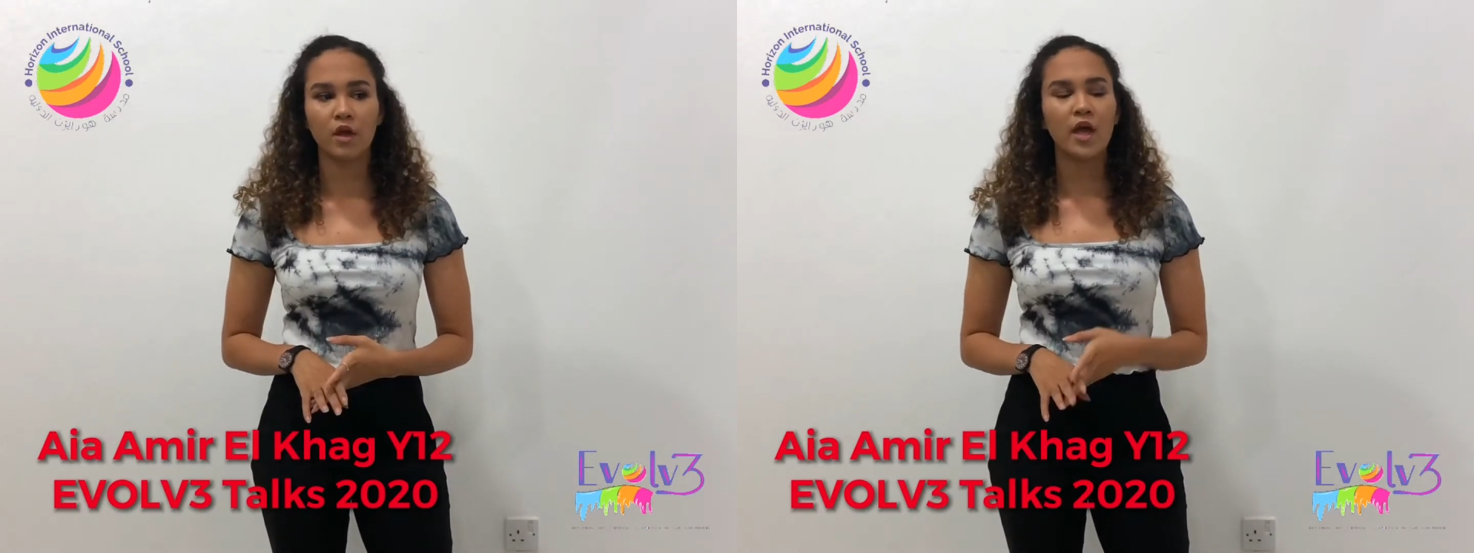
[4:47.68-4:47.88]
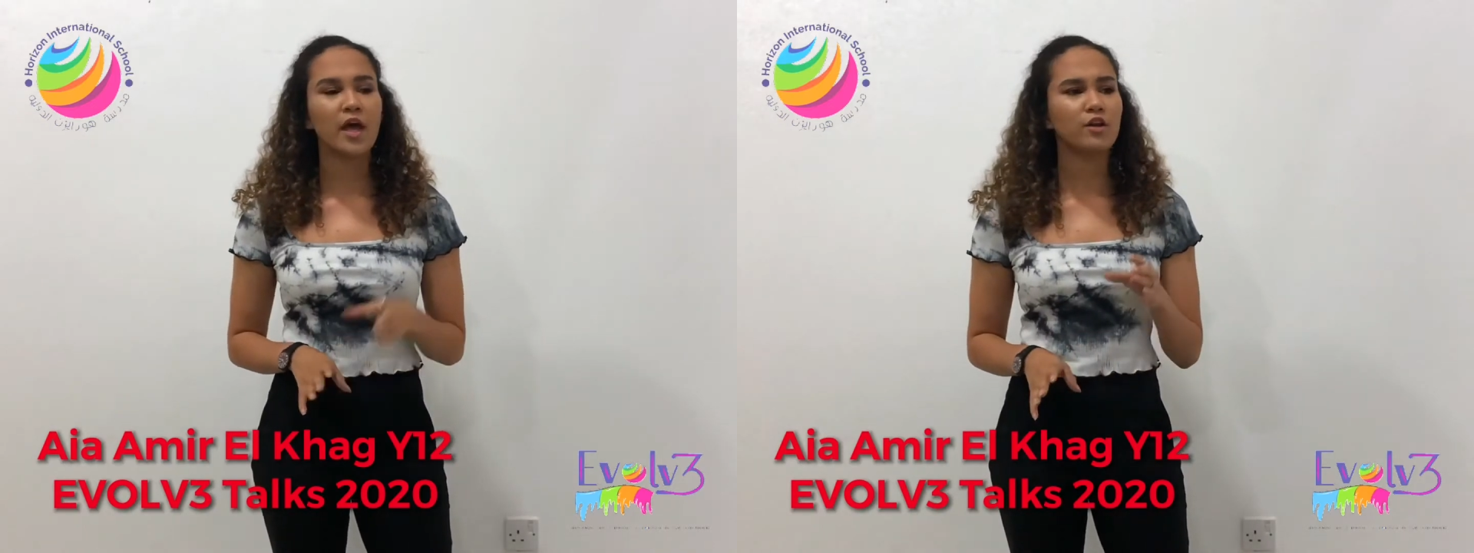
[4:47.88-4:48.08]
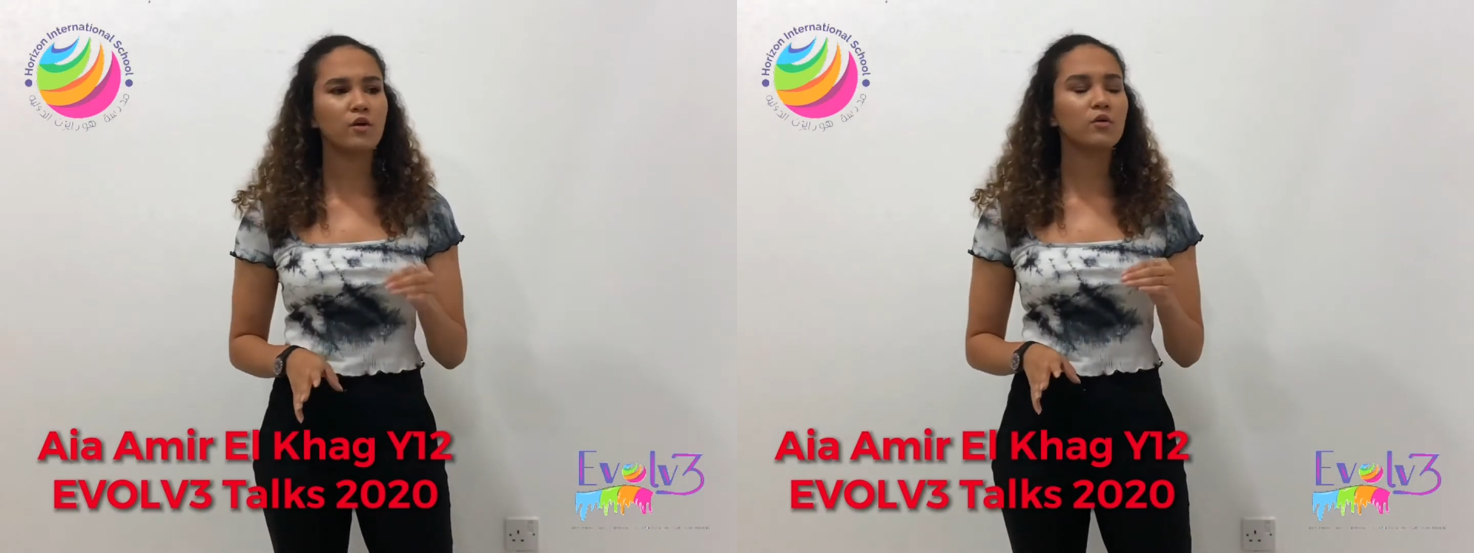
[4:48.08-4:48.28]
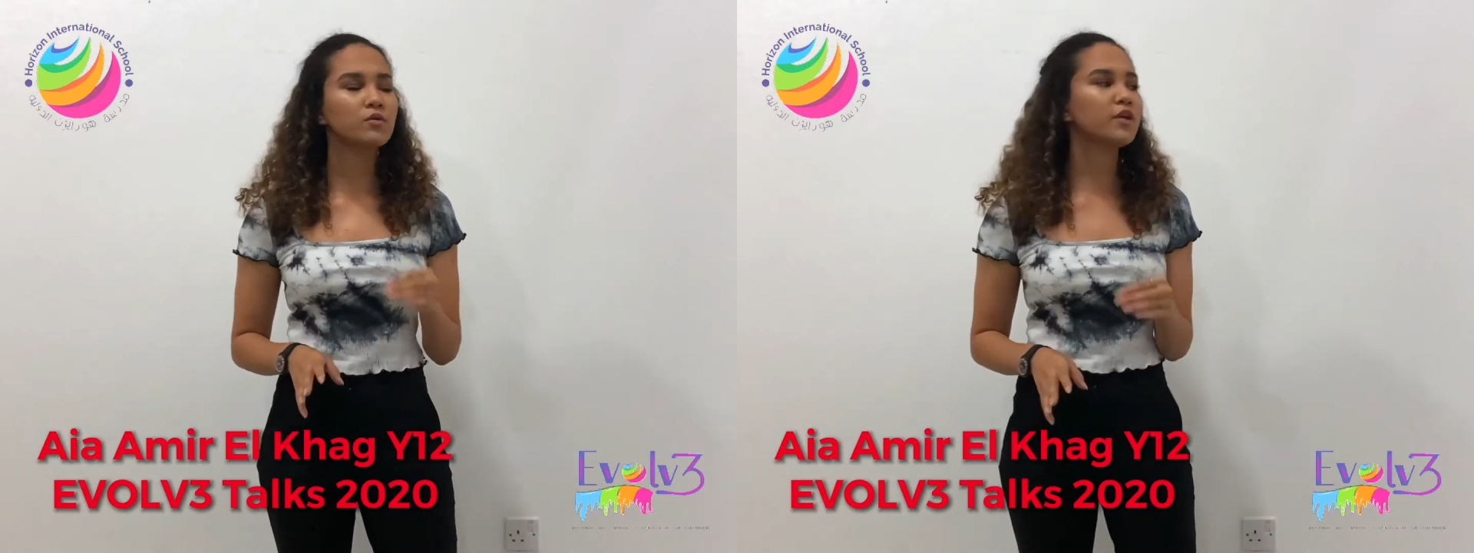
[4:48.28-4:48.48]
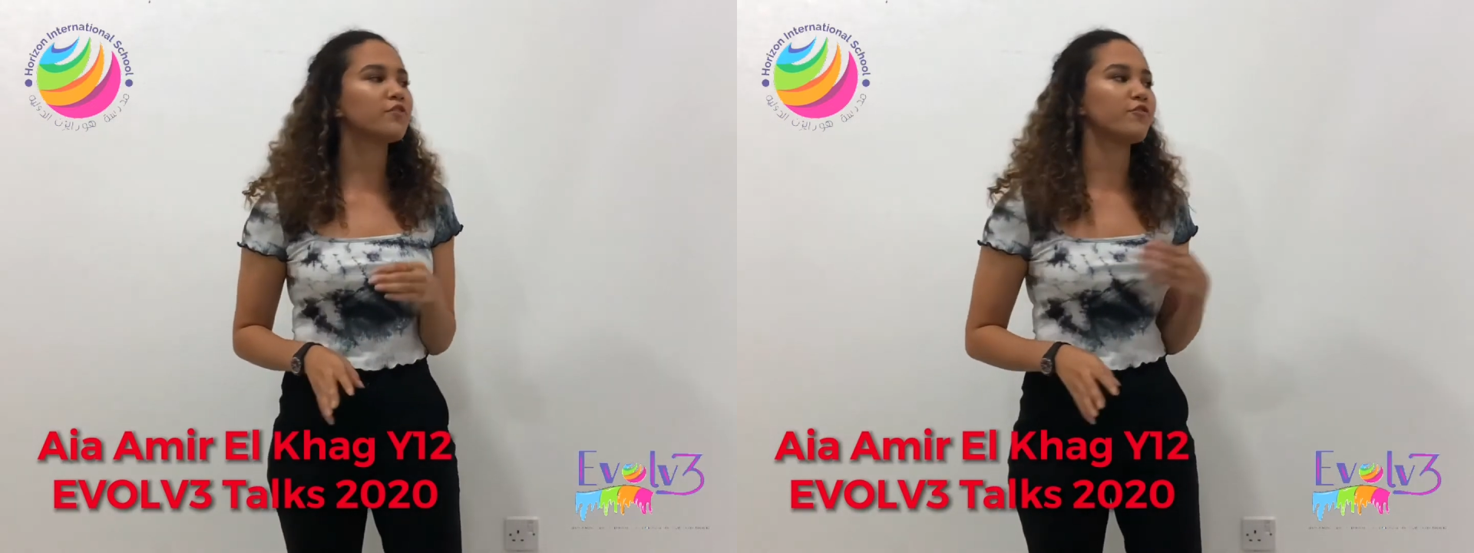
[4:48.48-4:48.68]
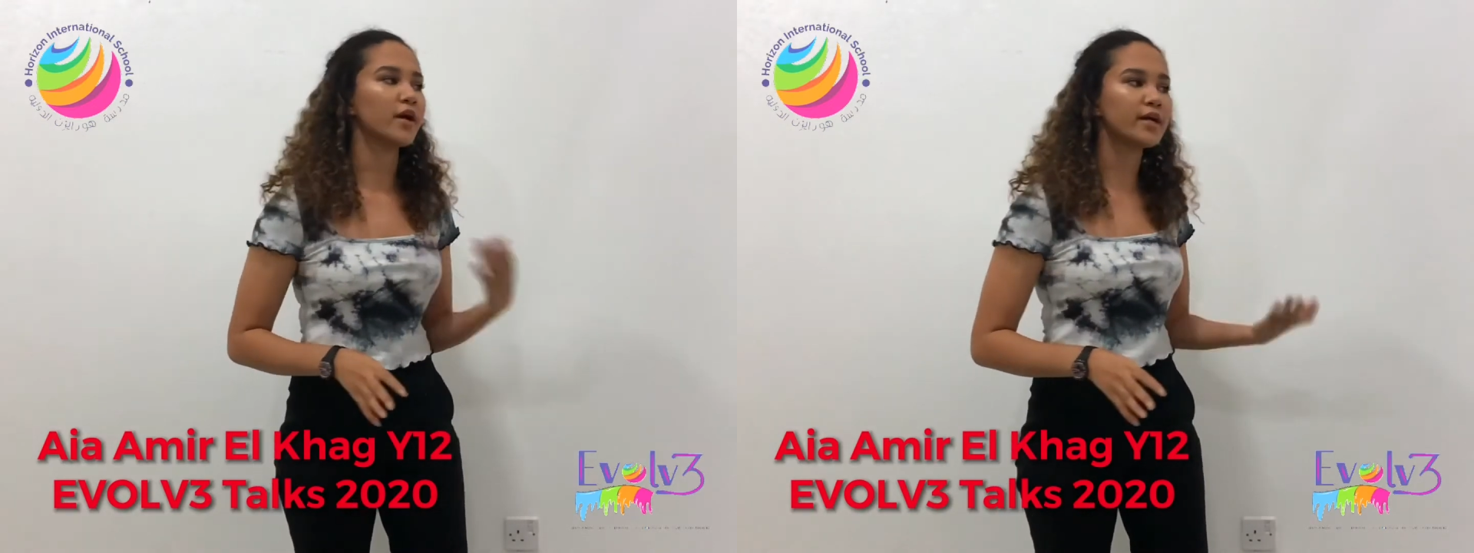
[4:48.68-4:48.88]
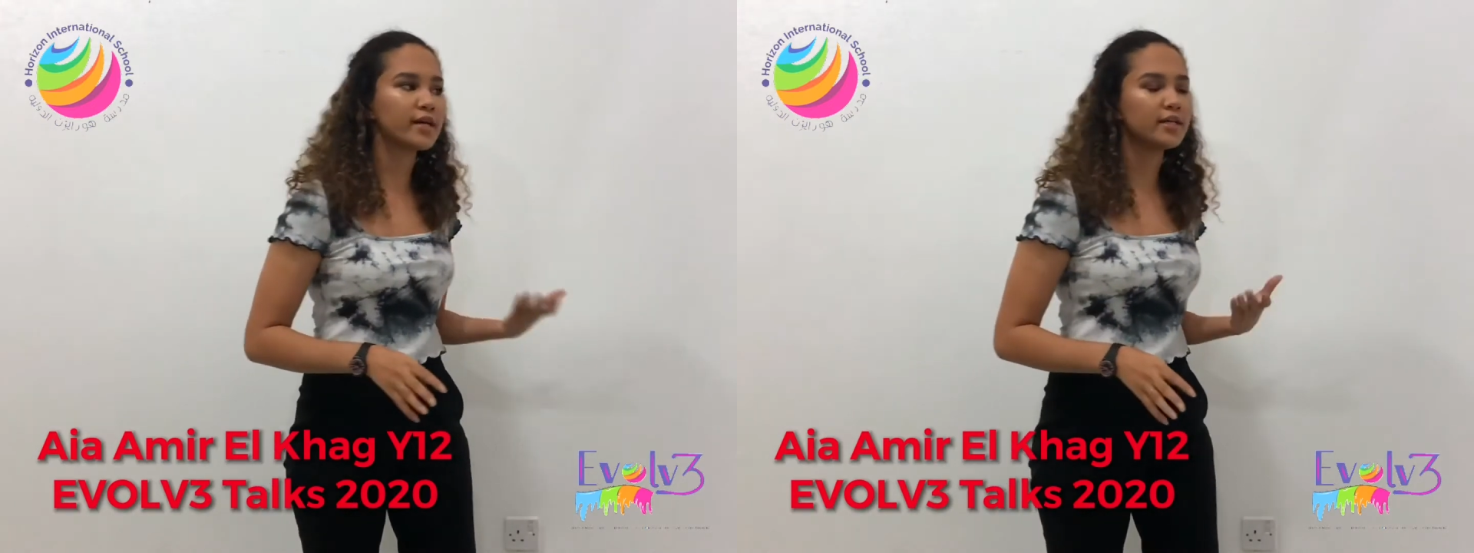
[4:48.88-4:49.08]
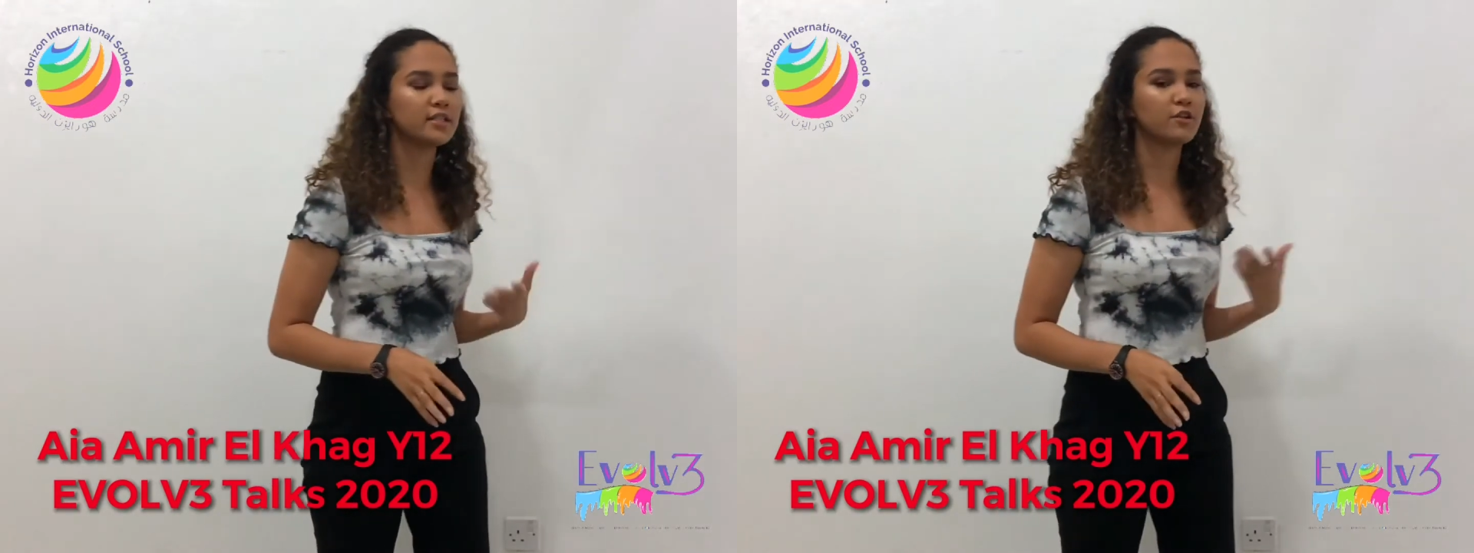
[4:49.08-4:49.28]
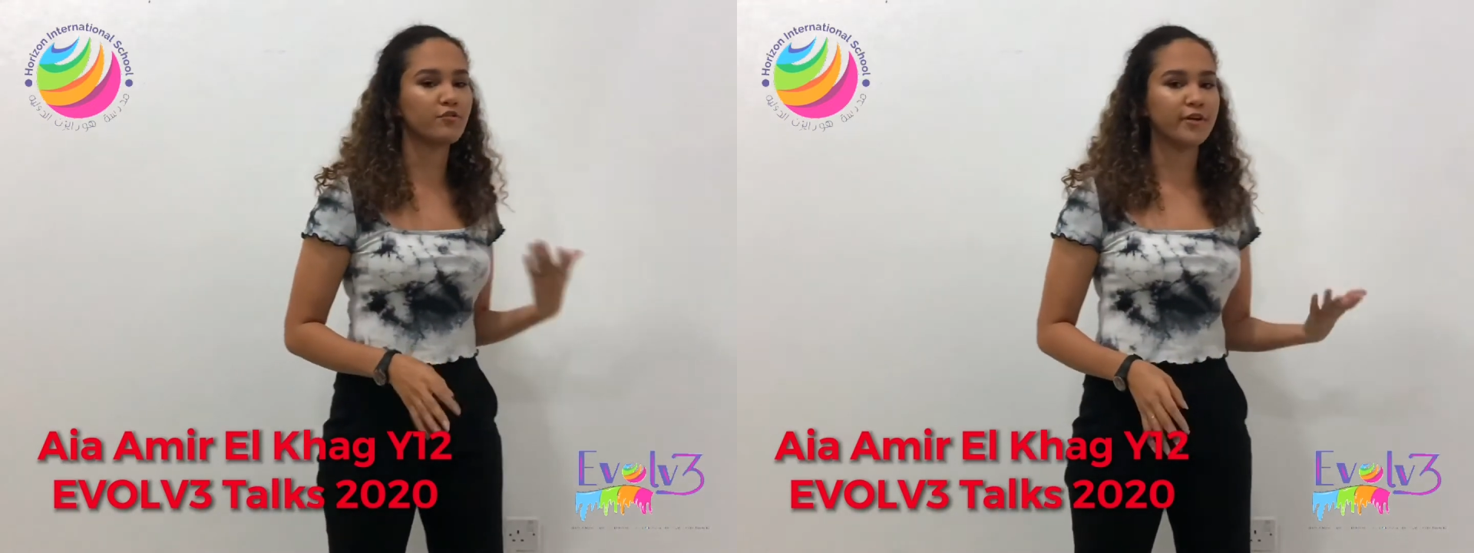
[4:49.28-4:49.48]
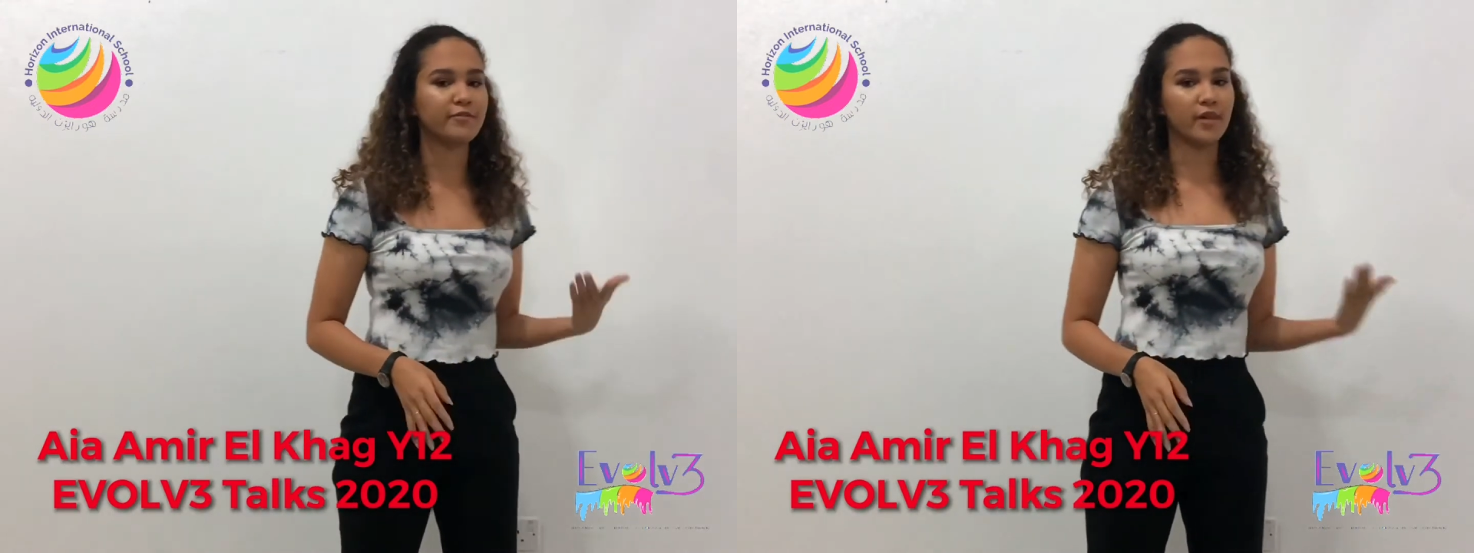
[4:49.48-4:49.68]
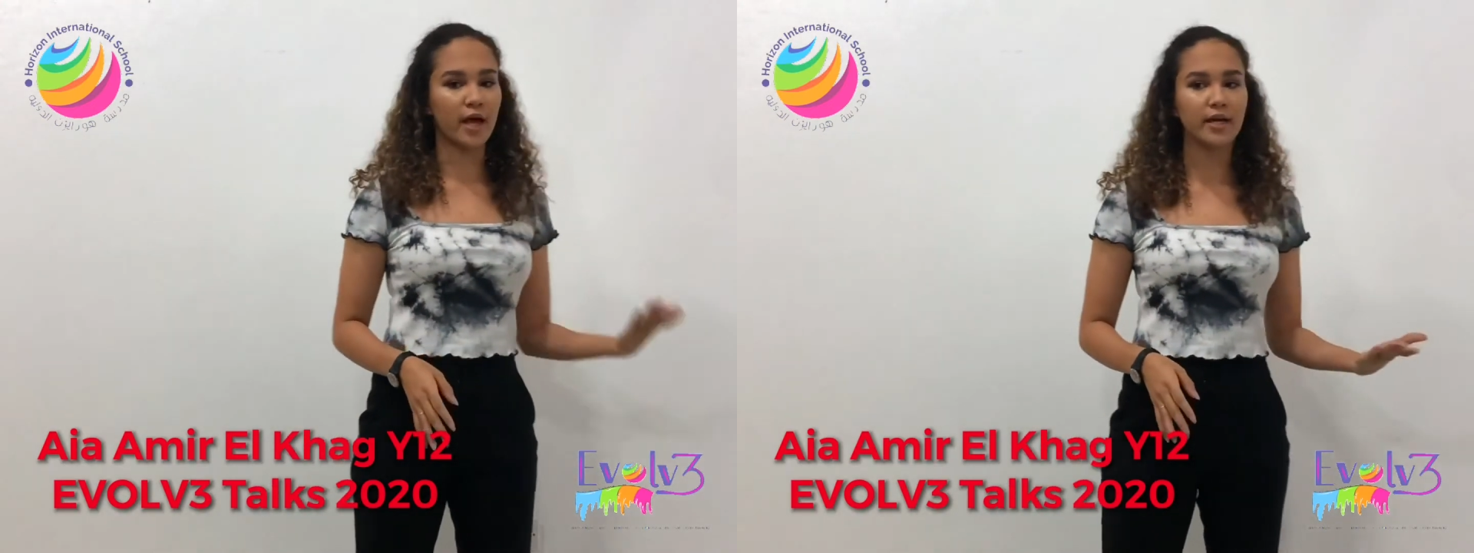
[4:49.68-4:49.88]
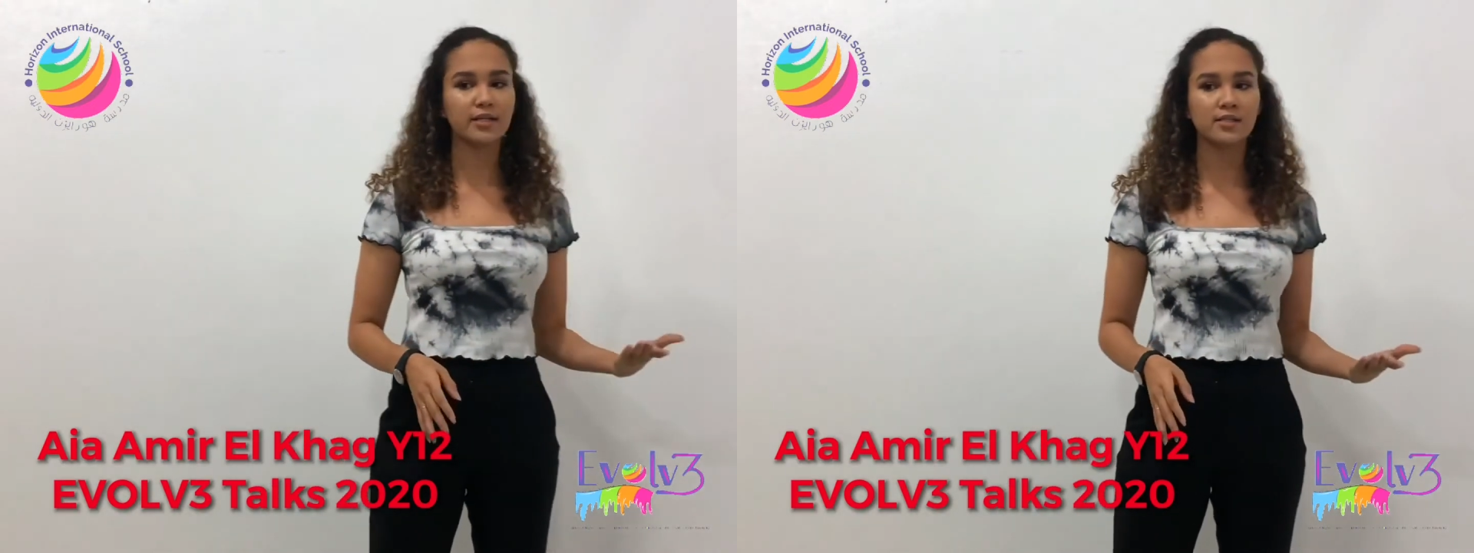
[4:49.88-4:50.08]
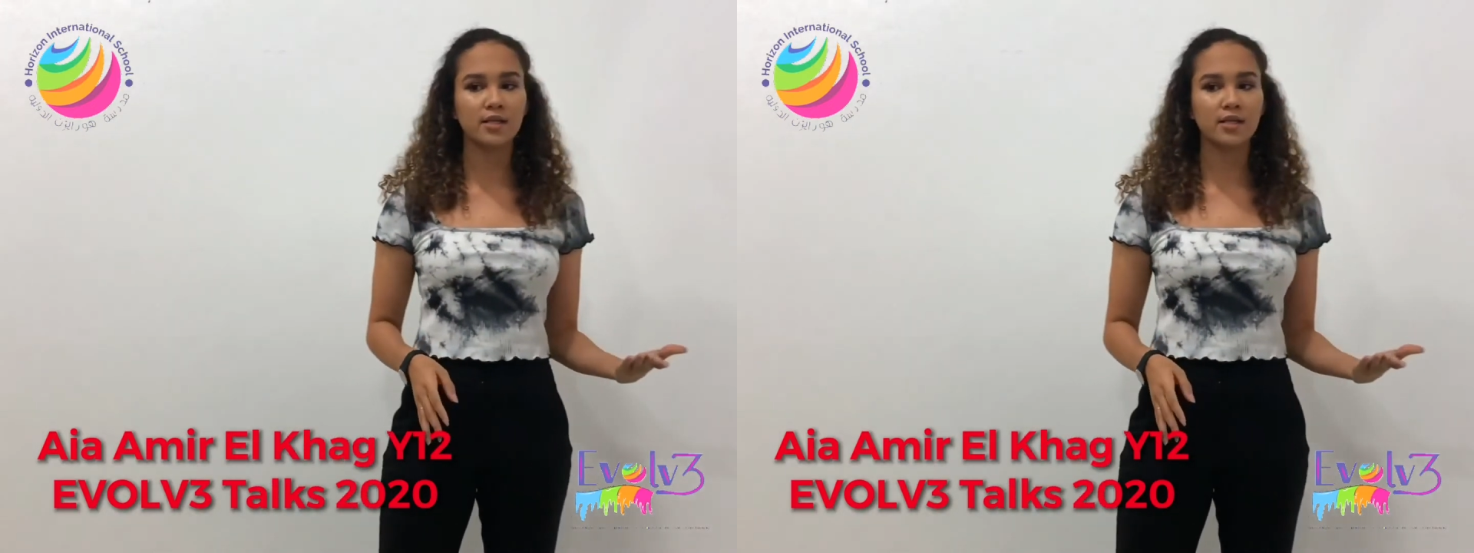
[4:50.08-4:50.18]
And not only in recognizing the red flags,